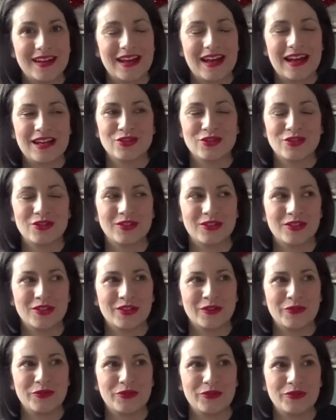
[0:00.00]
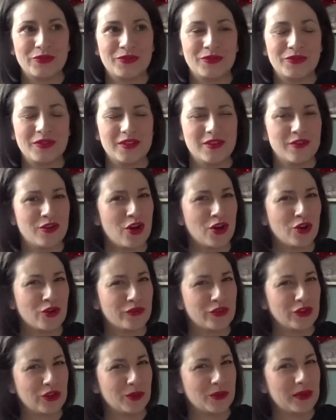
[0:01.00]
I don't know if they're all
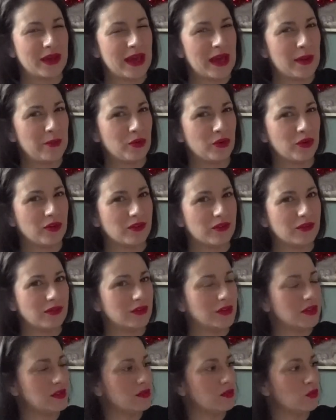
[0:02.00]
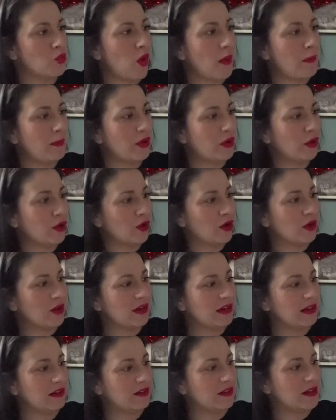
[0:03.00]
over the UK, but One Below
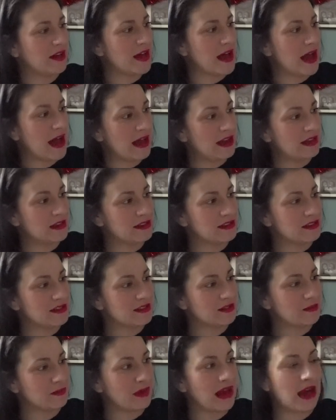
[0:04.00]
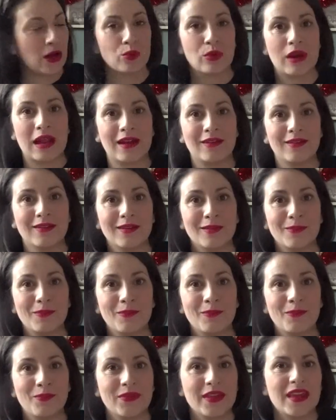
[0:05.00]
and Poundland.
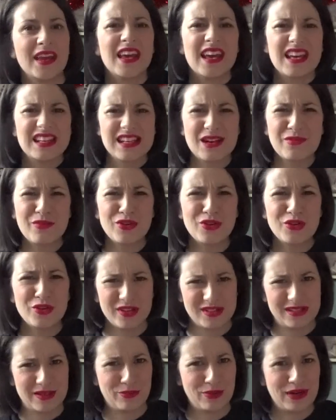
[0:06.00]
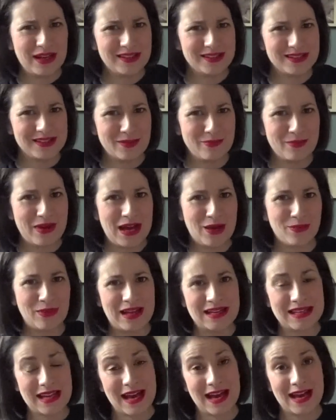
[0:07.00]
Has anyone noticed the prices in
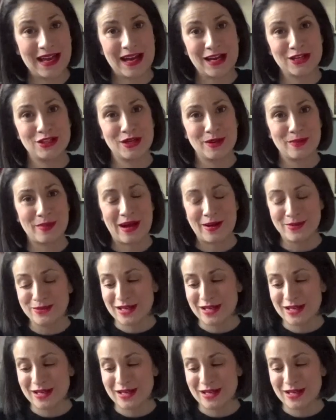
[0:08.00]
Poundland aren't actually £1